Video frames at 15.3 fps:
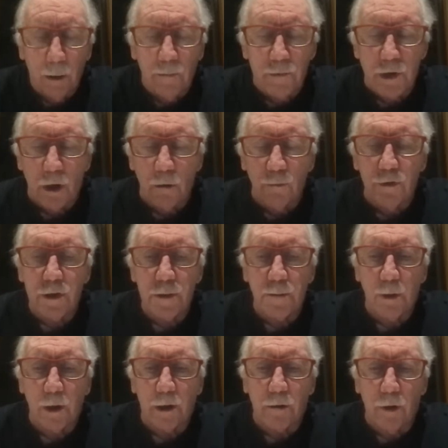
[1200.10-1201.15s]
I'm told this
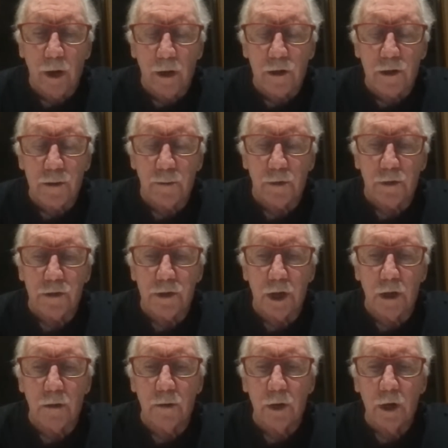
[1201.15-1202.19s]
by groundsmen,
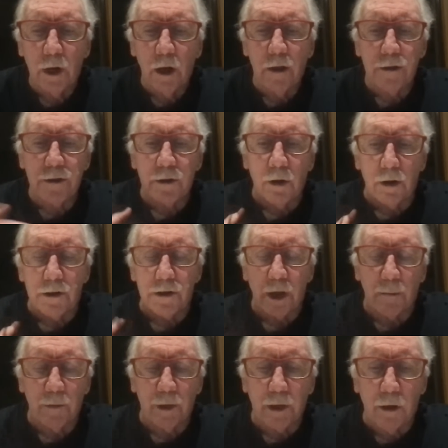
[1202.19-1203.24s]
so it's not
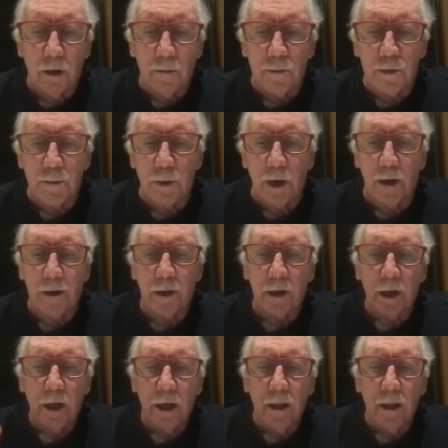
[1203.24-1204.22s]
something I'm sprouting.